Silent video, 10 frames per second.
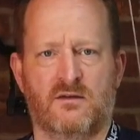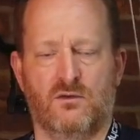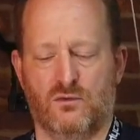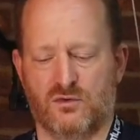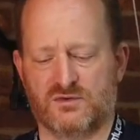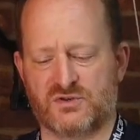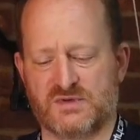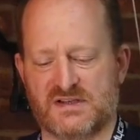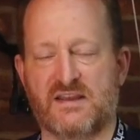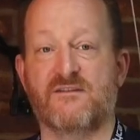or should
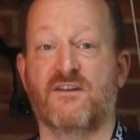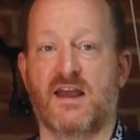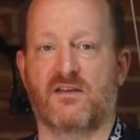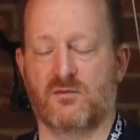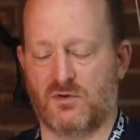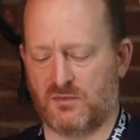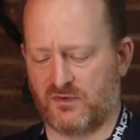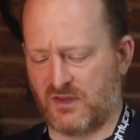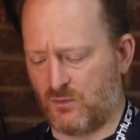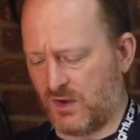we say flexible? I'm not going
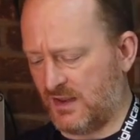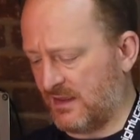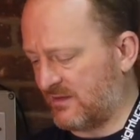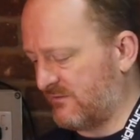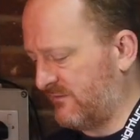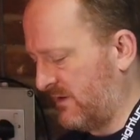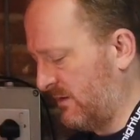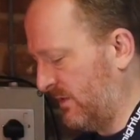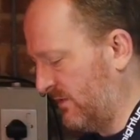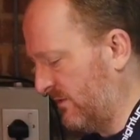to say weak, that's unfair
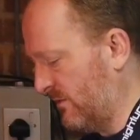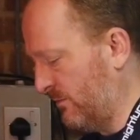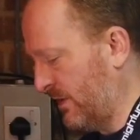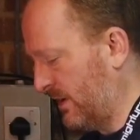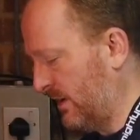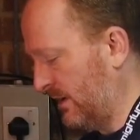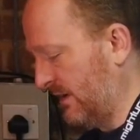because it's not breaking.